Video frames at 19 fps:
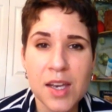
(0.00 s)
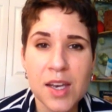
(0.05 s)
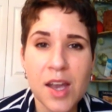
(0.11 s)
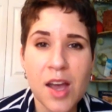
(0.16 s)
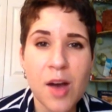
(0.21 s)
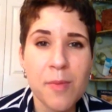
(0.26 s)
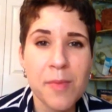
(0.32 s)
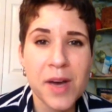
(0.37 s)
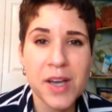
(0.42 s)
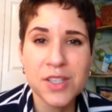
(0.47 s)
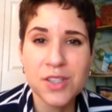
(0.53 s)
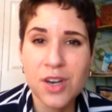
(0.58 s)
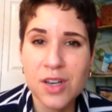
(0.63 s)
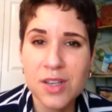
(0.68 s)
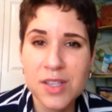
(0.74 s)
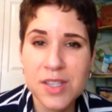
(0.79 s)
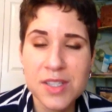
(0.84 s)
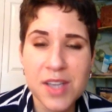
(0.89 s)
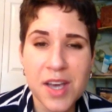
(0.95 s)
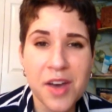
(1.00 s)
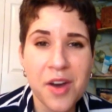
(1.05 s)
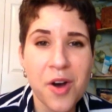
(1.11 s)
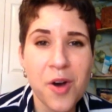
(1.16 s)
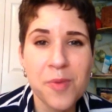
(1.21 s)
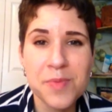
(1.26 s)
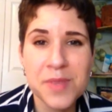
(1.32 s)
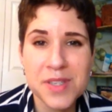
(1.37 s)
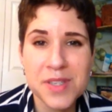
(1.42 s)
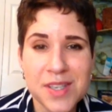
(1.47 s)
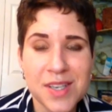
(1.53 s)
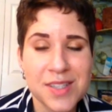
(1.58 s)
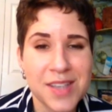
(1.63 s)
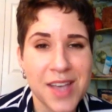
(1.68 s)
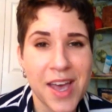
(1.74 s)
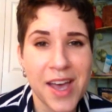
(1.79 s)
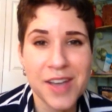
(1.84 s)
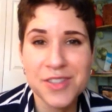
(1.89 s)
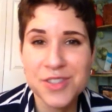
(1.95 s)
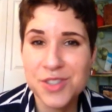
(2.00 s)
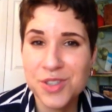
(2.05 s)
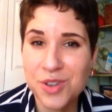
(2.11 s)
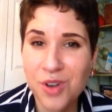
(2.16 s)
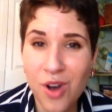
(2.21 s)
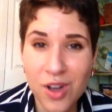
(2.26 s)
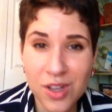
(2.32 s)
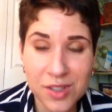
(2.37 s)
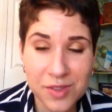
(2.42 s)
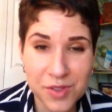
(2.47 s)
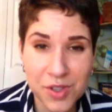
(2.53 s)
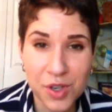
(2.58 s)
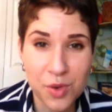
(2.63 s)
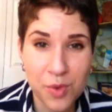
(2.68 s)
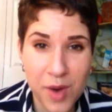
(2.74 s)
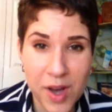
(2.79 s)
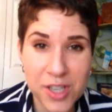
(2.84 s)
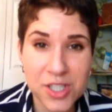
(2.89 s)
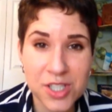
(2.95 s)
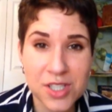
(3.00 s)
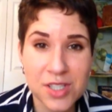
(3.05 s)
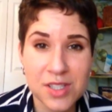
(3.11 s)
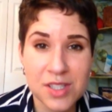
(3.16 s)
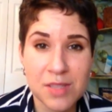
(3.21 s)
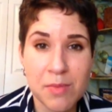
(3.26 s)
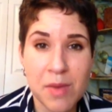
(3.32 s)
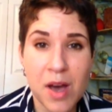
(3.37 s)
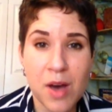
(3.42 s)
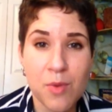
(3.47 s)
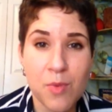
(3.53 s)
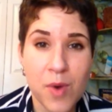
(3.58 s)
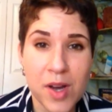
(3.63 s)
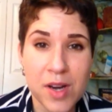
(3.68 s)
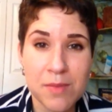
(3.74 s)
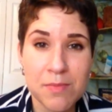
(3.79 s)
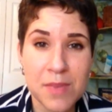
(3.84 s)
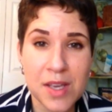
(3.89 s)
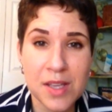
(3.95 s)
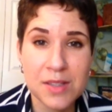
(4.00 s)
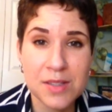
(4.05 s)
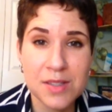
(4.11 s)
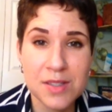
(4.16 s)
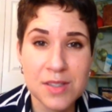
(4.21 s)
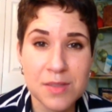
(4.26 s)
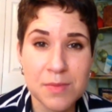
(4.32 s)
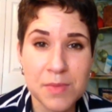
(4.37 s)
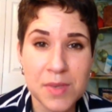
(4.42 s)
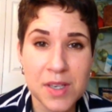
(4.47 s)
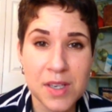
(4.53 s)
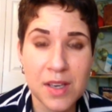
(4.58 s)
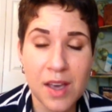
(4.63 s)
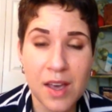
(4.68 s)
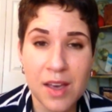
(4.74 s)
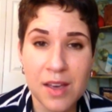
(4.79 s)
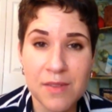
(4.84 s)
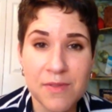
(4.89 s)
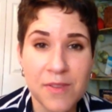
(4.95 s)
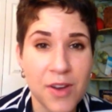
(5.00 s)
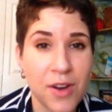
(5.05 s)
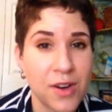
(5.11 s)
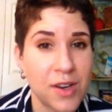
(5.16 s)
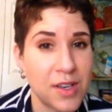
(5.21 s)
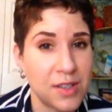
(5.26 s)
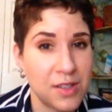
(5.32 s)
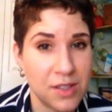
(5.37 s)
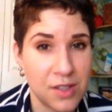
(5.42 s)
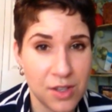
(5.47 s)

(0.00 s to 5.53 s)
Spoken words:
Now, my darlings, I hope has answered all of your questions about what it means to be a very